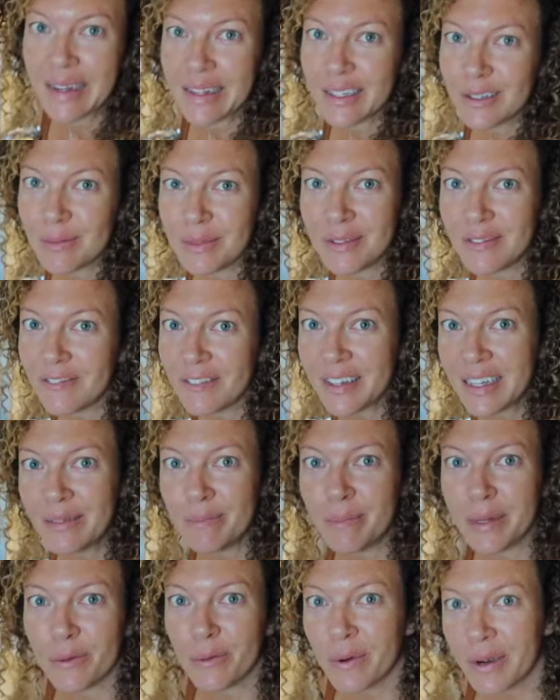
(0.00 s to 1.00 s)
and you've been
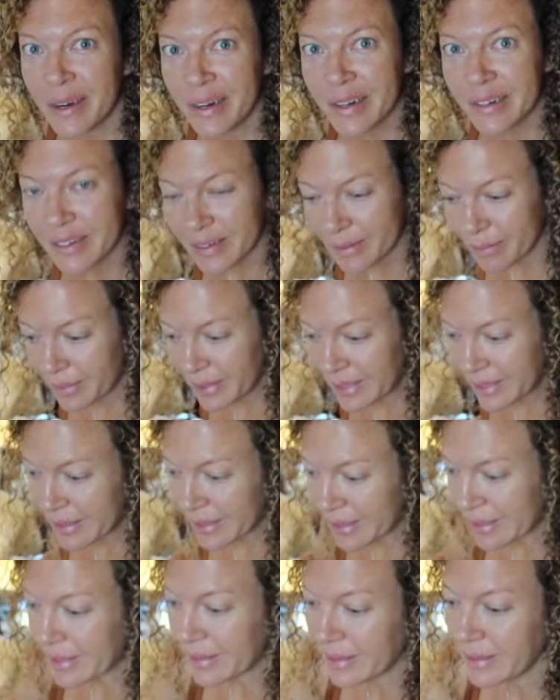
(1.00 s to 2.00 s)
feeding me water and
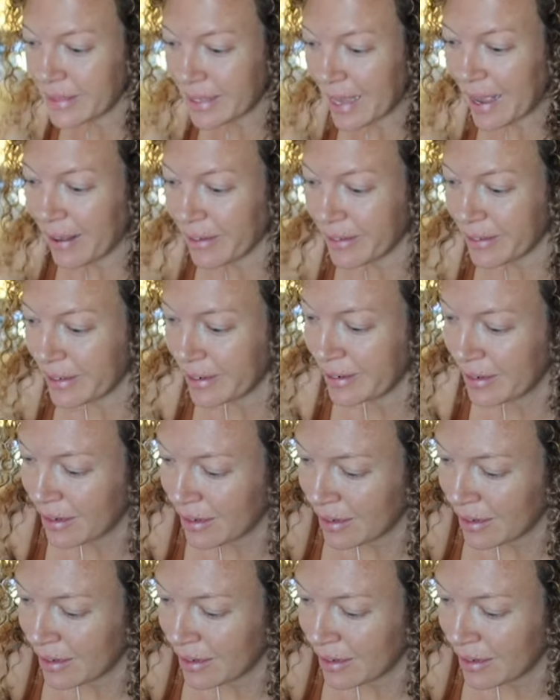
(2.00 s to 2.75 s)
beer and salad.